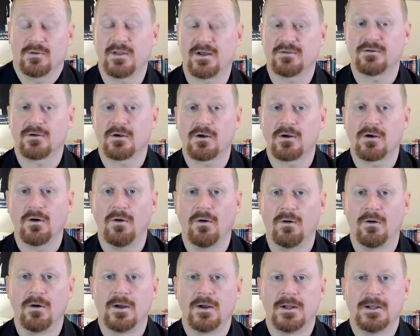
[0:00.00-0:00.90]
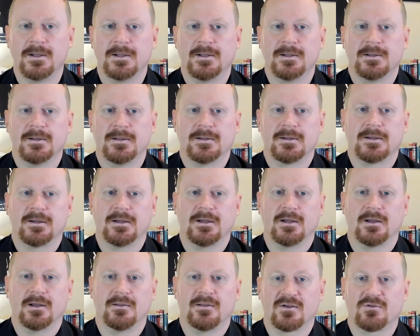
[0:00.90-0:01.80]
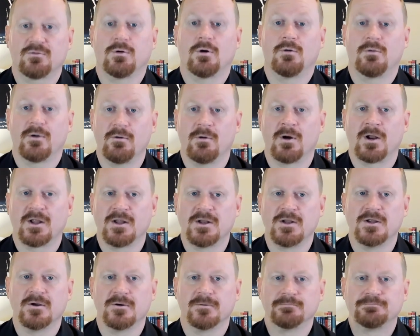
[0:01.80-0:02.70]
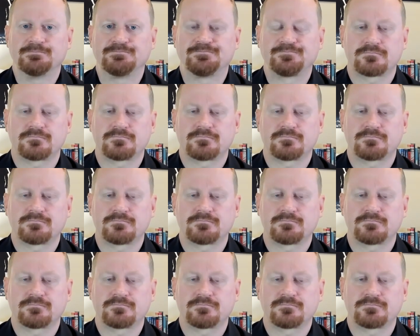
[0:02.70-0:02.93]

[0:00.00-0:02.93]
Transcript: That's our goal, and that's what we want to do.